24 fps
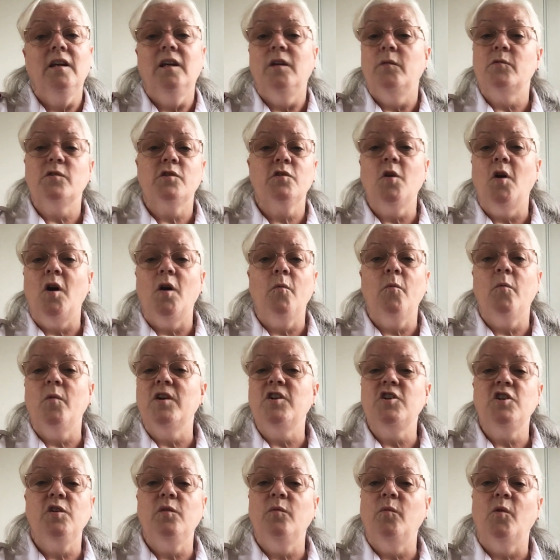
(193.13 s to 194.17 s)
It was not a
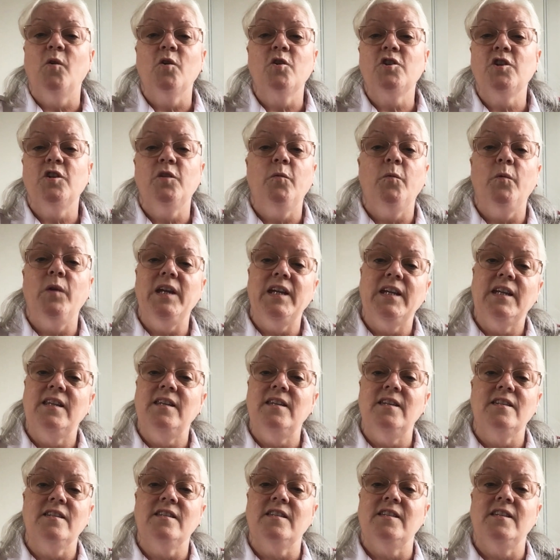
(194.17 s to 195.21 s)
wishy-washy
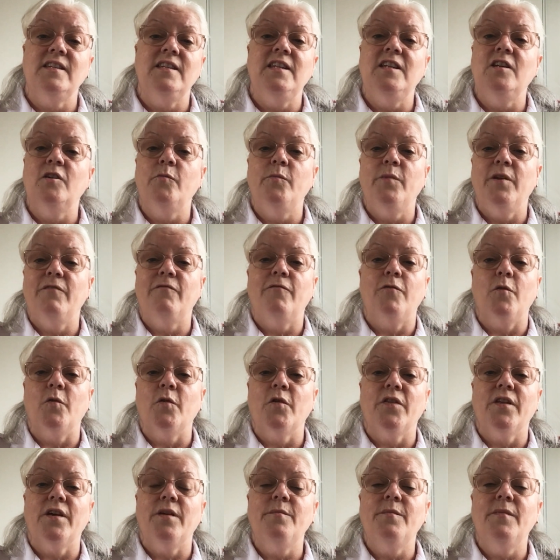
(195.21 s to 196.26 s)
weakness to kneel
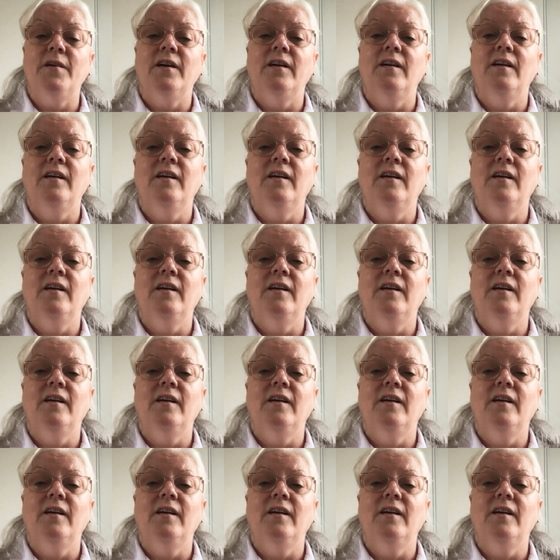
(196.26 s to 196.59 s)
before them,